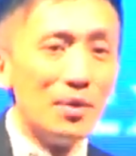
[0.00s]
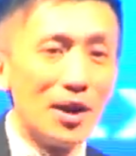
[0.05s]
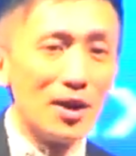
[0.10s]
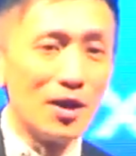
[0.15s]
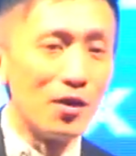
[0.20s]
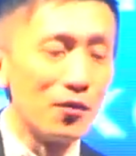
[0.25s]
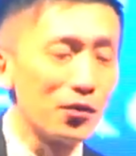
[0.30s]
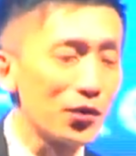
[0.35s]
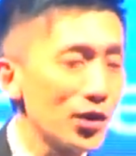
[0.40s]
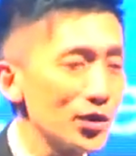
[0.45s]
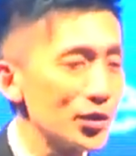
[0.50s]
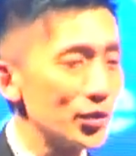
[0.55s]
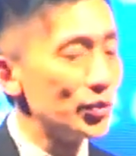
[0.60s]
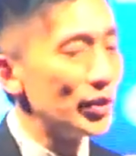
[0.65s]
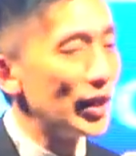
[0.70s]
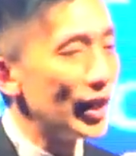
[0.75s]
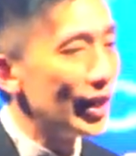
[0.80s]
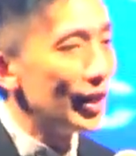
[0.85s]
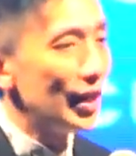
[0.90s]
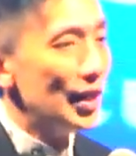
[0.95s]
But of course
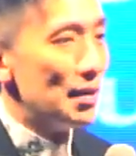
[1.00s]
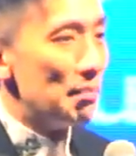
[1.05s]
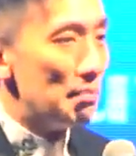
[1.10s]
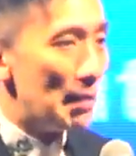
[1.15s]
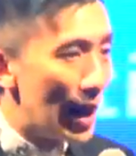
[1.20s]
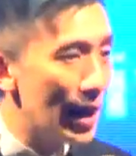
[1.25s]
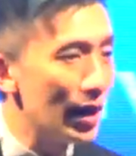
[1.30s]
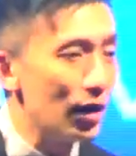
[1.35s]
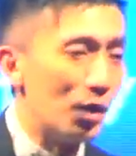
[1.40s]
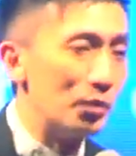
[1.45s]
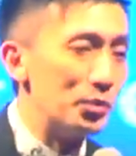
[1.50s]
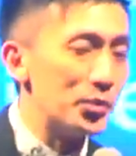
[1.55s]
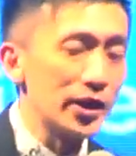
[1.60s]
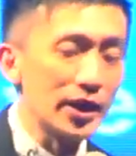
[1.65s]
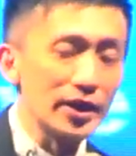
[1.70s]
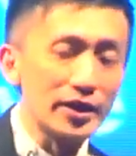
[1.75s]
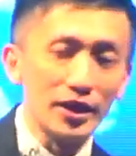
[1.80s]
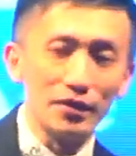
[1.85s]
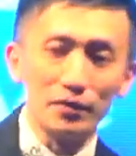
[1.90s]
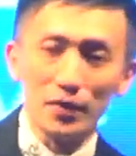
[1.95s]
today, my
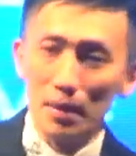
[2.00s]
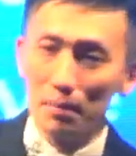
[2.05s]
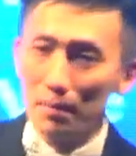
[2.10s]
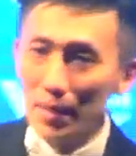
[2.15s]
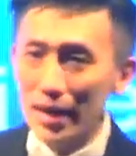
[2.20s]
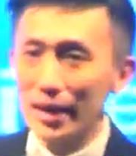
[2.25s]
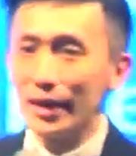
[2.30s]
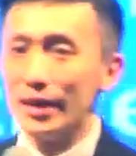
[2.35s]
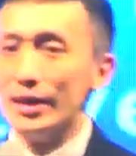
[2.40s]
objective and my